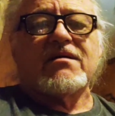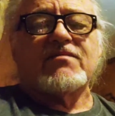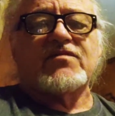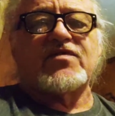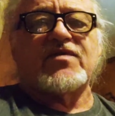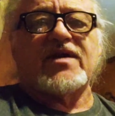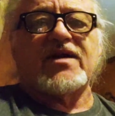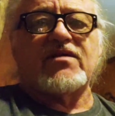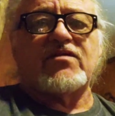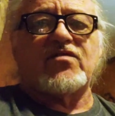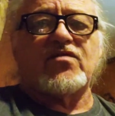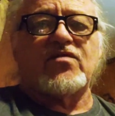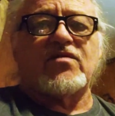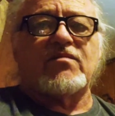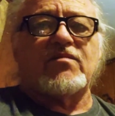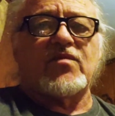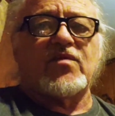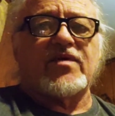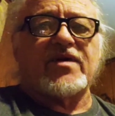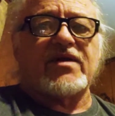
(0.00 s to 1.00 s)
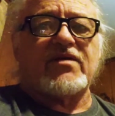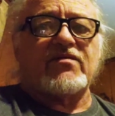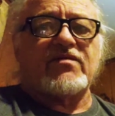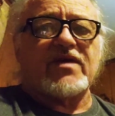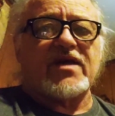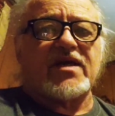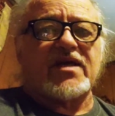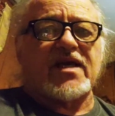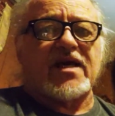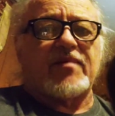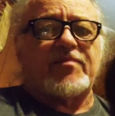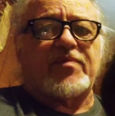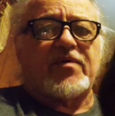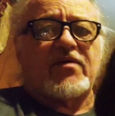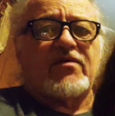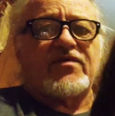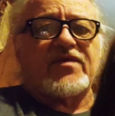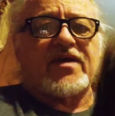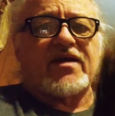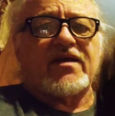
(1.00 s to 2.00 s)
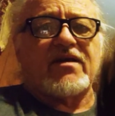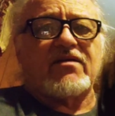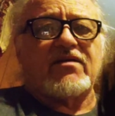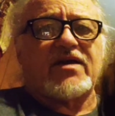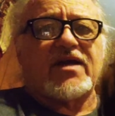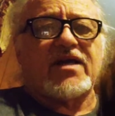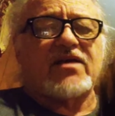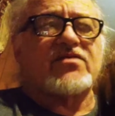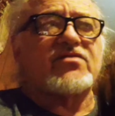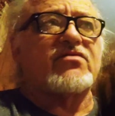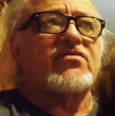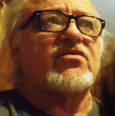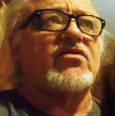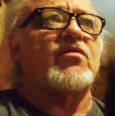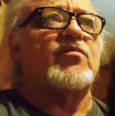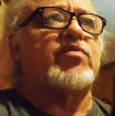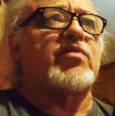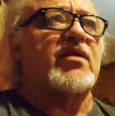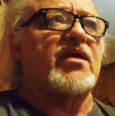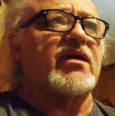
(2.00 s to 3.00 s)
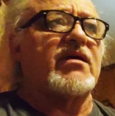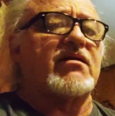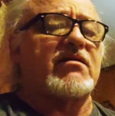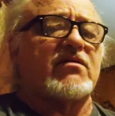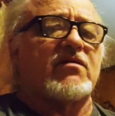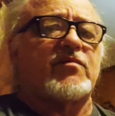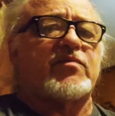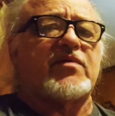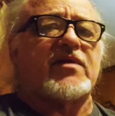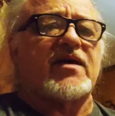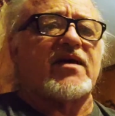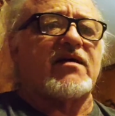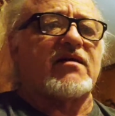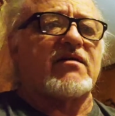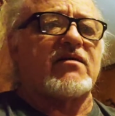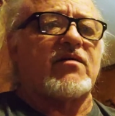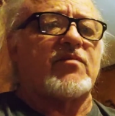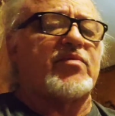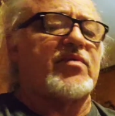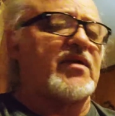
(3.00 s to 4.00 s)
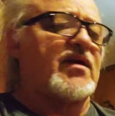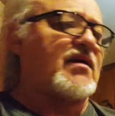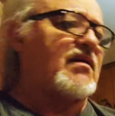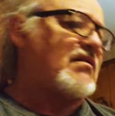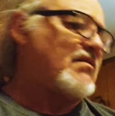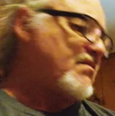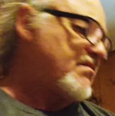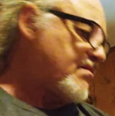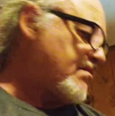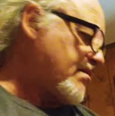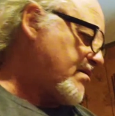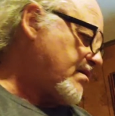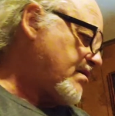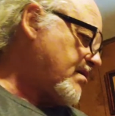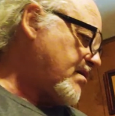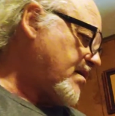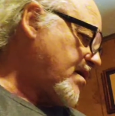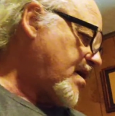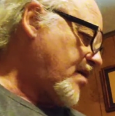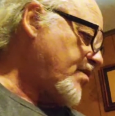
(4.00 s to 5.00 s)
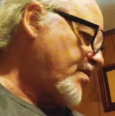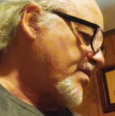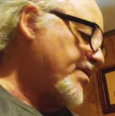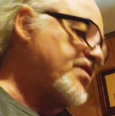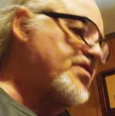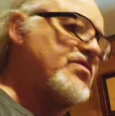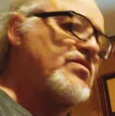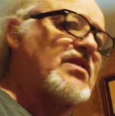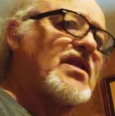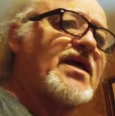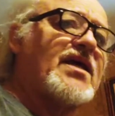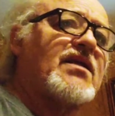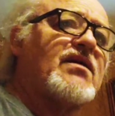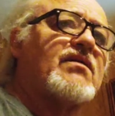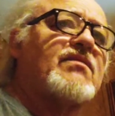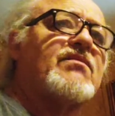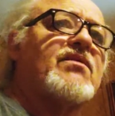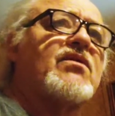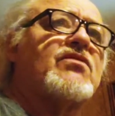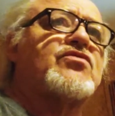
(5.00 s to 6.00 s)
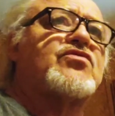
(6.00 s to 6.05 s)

trying to do a morning recap over here, okay? So you go play, go play, go play. I'll be with you later. We'll go